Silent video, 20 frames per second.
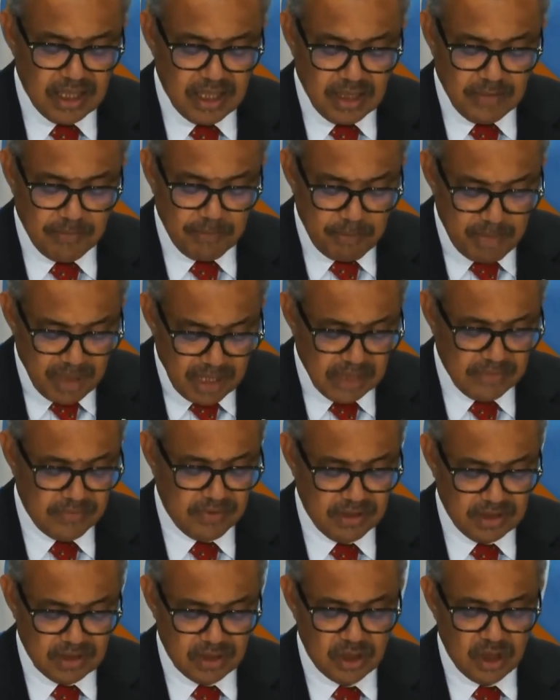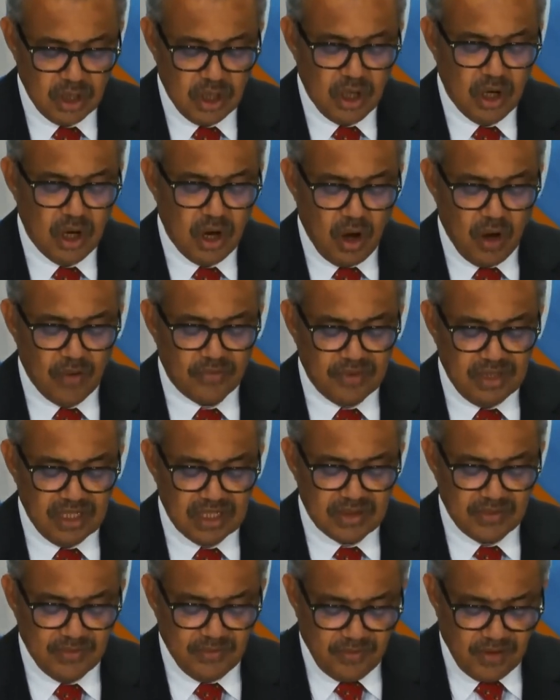the benefits of
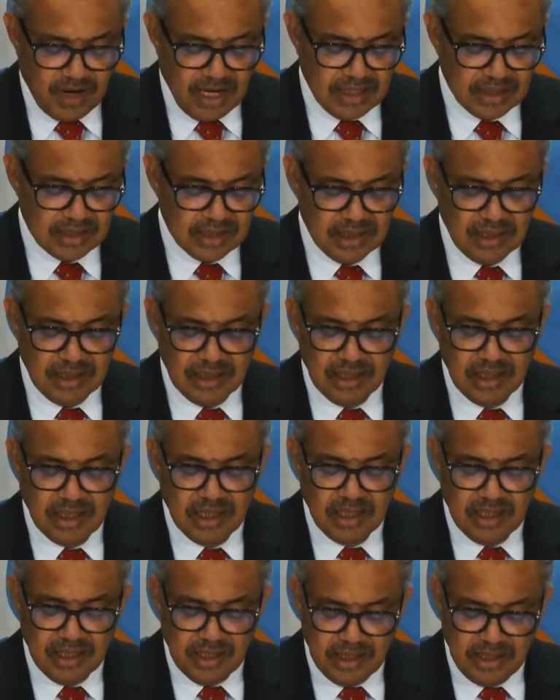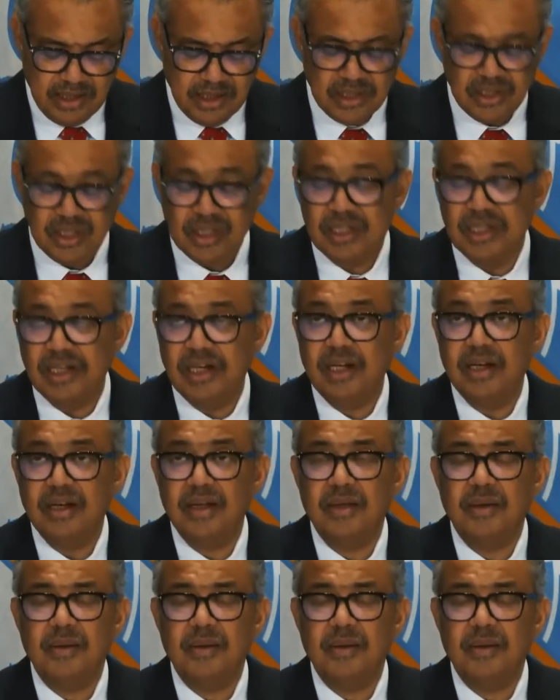this vital digital